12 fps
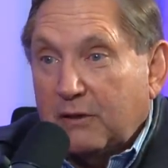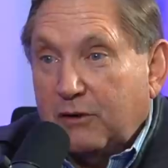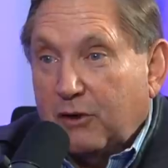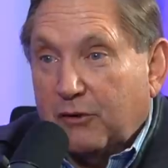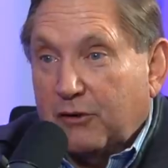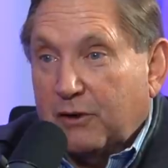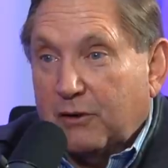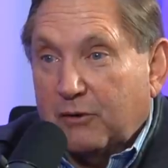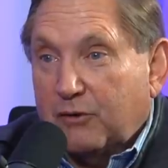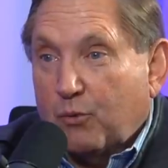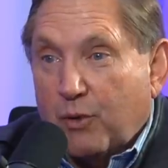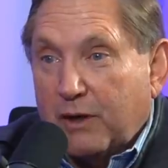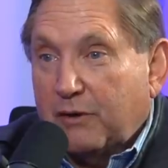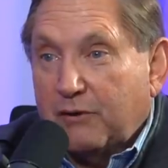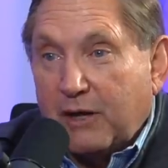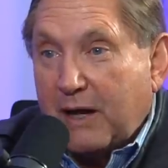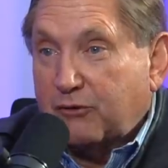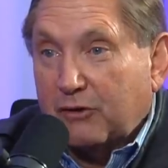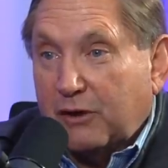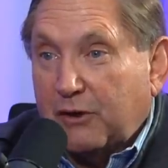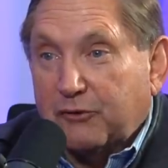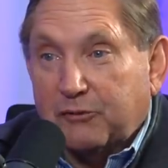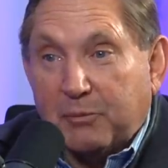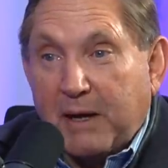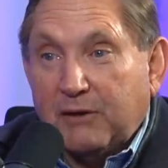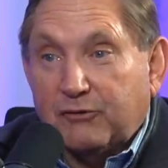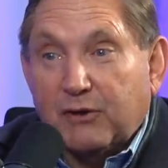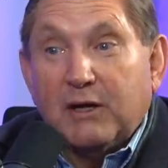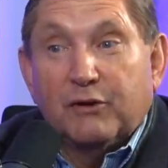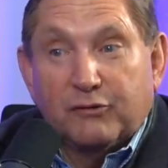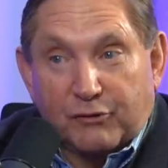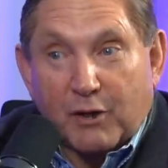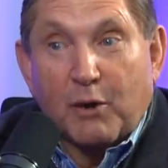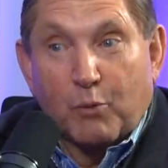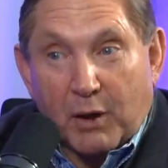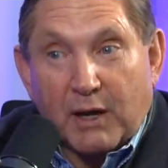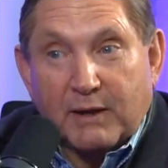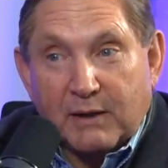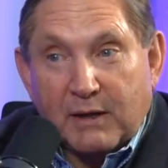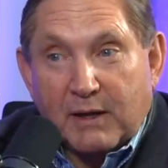The one in the National Air and Space is the one.